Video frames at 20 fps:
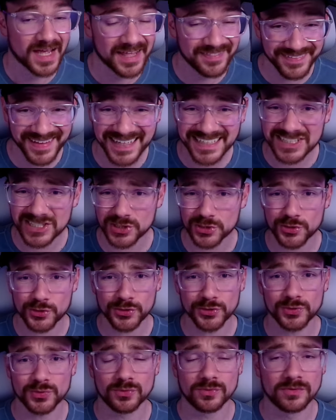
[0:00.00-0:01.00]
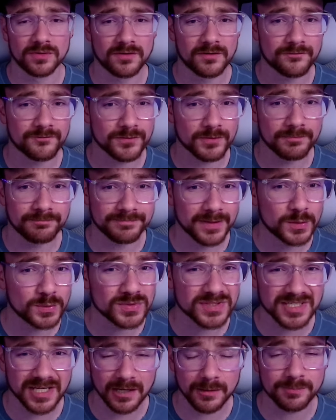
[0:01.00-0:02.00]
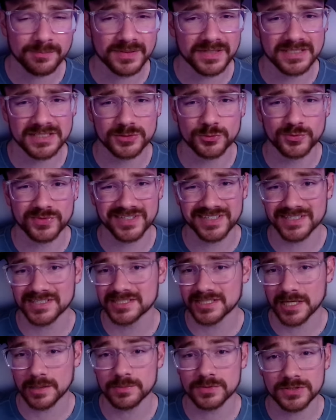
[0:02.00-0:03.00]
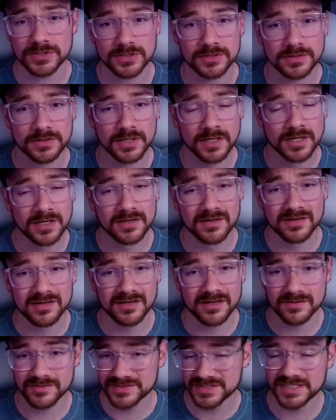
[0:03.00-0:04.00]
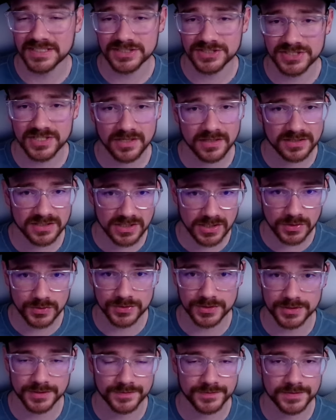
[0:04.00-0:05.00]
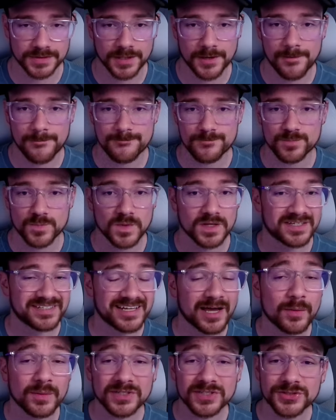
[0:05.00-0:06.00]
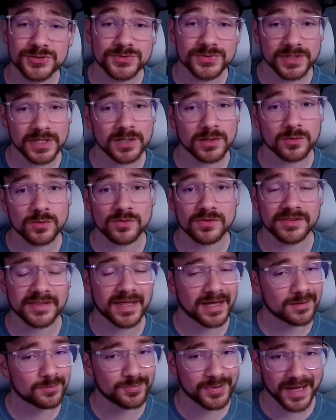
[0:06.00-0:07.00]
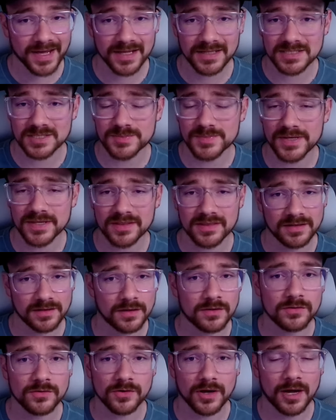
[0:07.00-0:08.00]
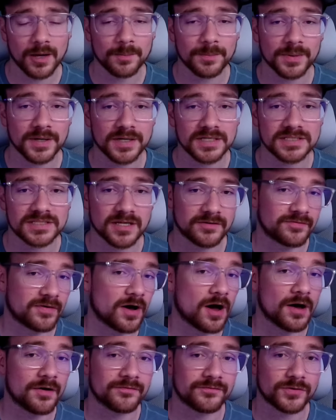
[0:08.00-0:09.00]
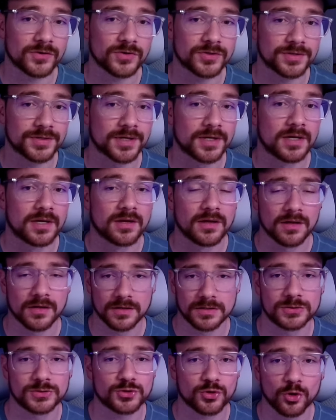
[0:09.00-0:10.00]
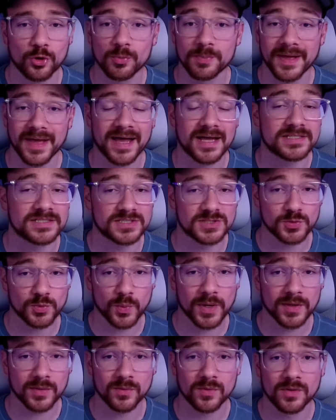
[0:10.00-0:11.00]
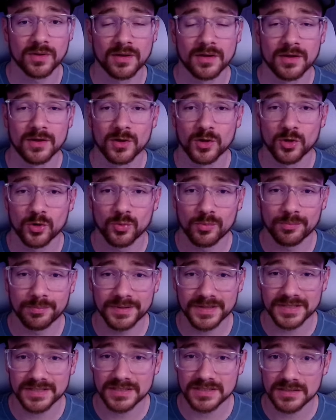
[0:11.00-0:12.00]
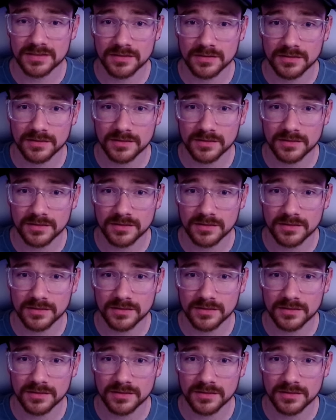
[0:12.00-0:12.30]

And that's true for most companies, with the exception of TJ exclusives. Now I do know that PadSmith and other companies have offered control pads as well, but